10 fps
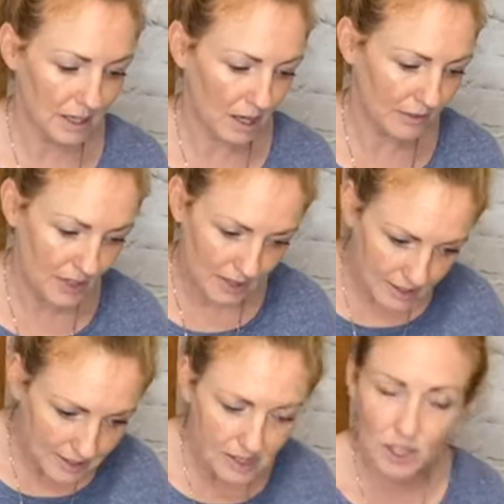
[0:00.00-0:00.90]
I think
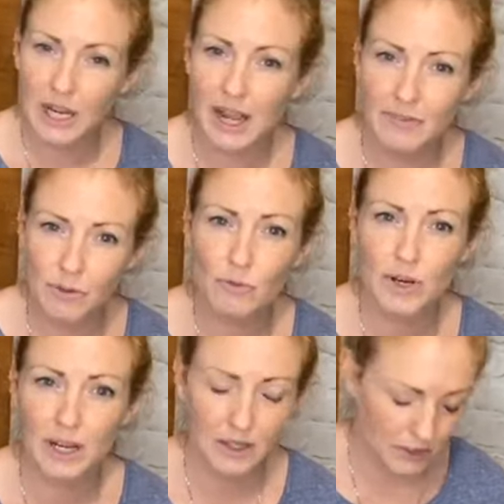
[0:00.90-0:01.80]
this is going to have a
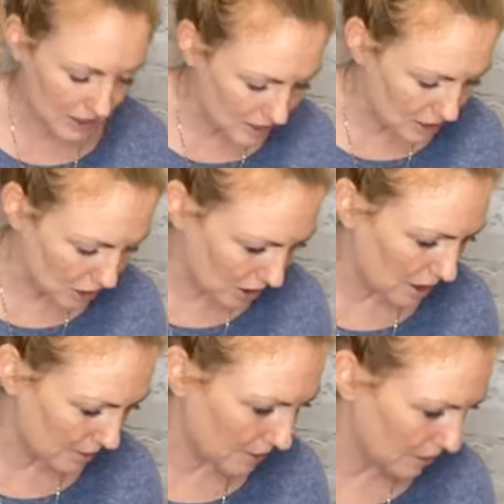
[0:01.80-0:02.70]
re I think this is going to
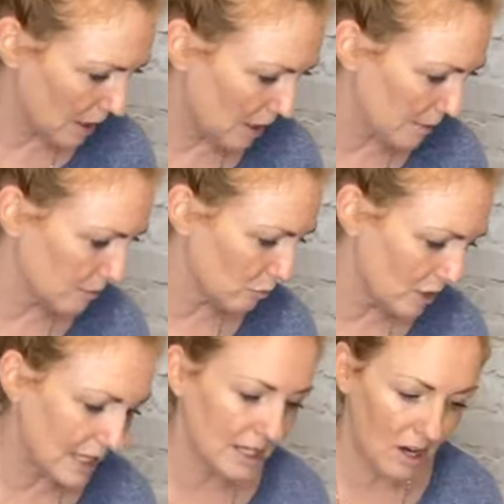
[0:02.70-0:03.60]
um,
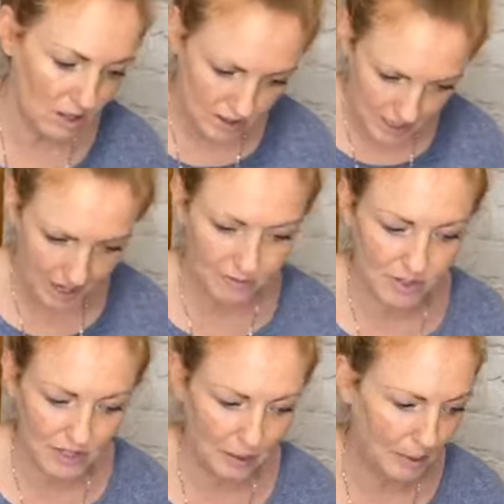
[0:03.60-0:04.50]
really enhance
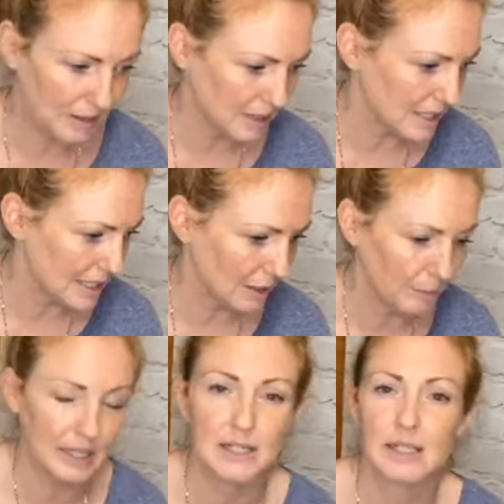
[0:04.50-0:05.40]
everything about this little
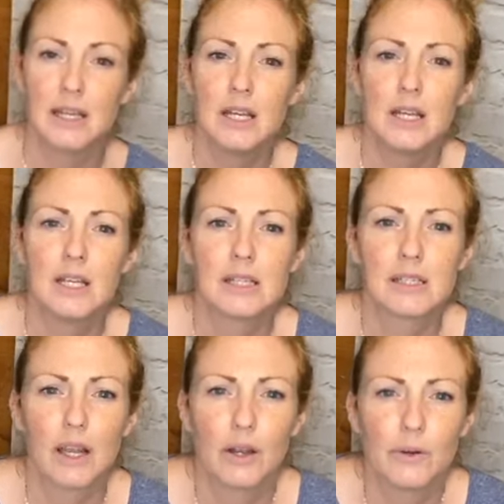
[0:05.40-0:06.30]
piece.
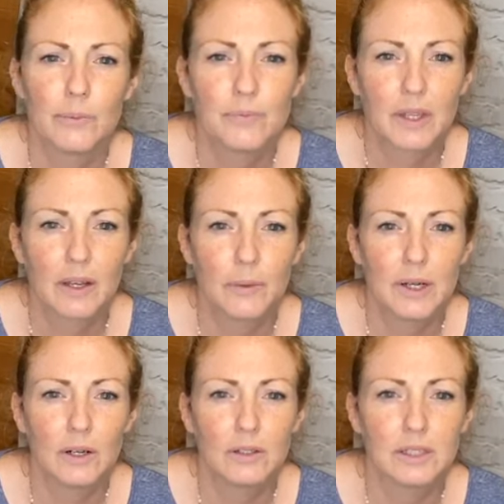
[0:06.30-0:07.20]
So who we
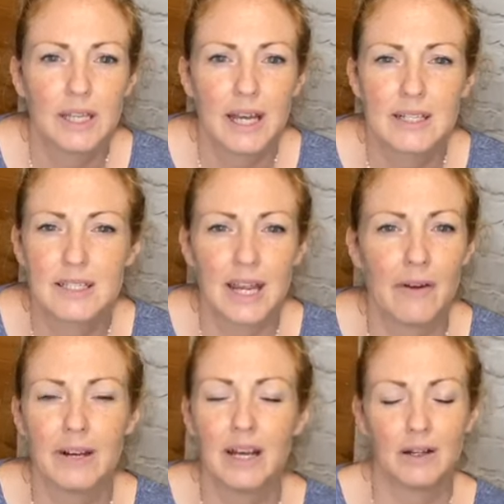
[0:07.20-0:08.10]
got? Yes,
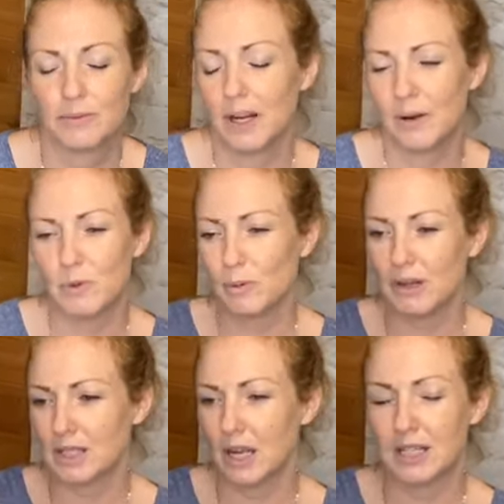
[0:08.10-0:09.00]
Terry. I'm
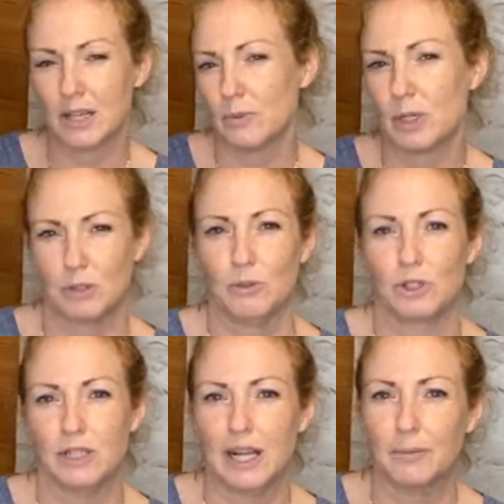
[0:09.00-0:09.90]
almost like I don't want to talk
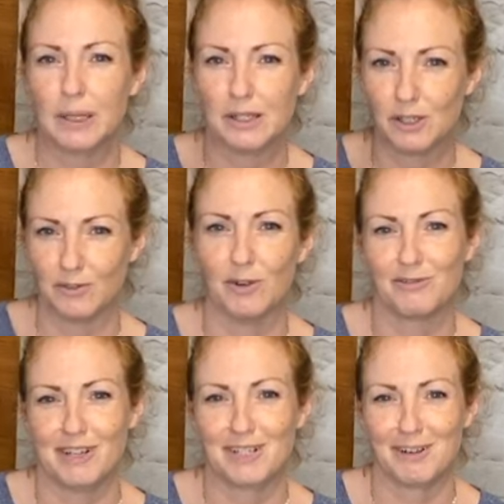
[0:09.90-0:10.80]
to you now because you've got
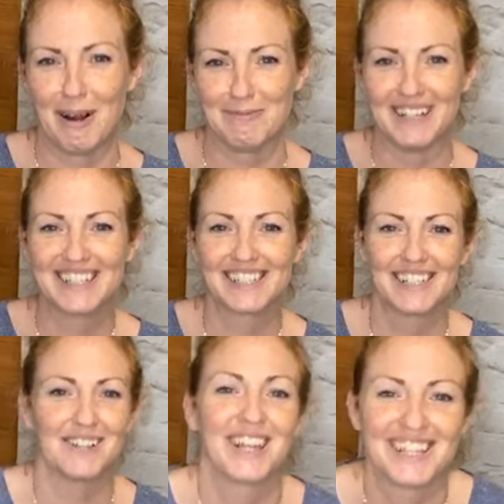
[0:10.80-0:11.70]
French ceramics.
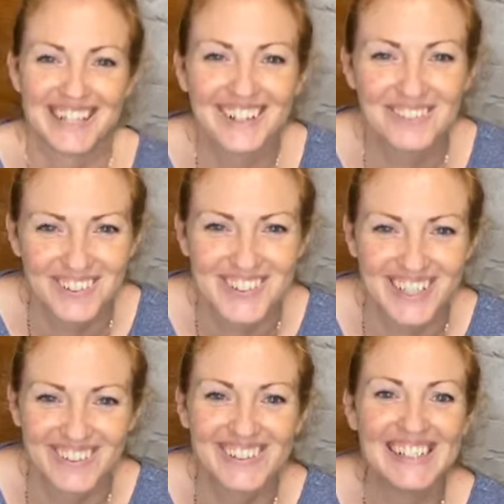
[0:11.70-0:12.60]
No kidding. Of course I
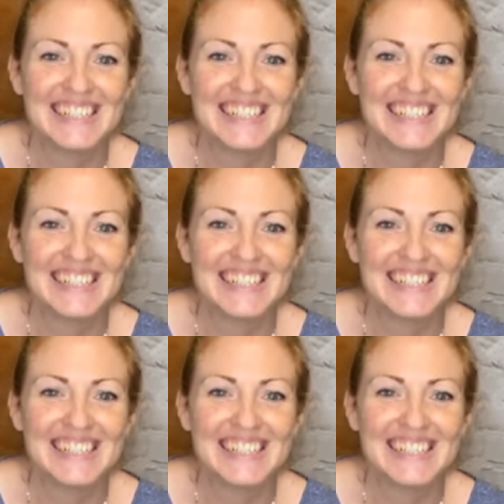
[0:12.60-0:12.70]
will.